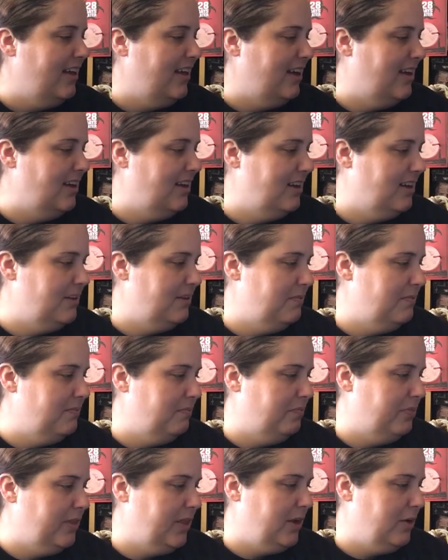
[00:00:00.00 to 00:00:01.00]
know.
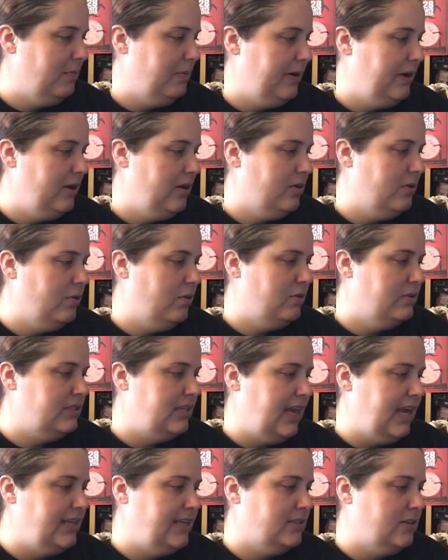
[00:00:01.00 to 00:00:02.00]
Um, they're a pair of gold
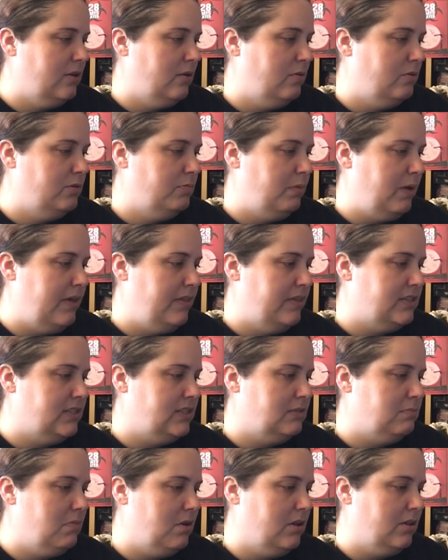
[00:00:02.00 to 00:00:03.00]
dice owned by the
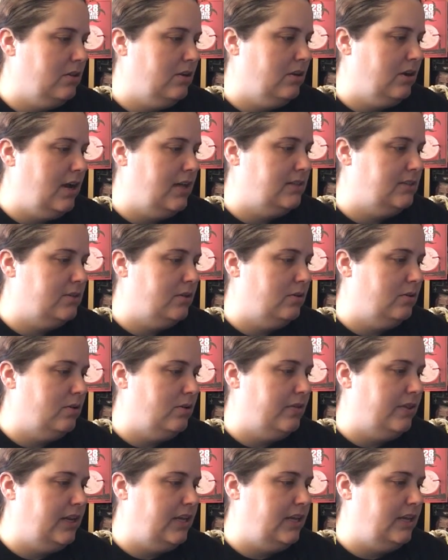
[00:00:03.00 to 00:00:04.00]
smuggler Han
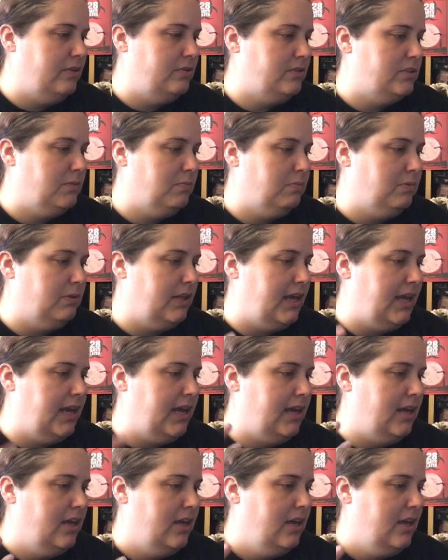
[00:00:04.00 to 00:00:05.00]
Solo that he used to
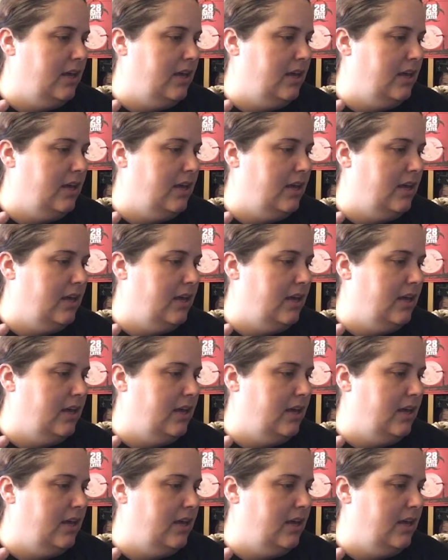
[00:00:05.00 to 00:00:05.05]
play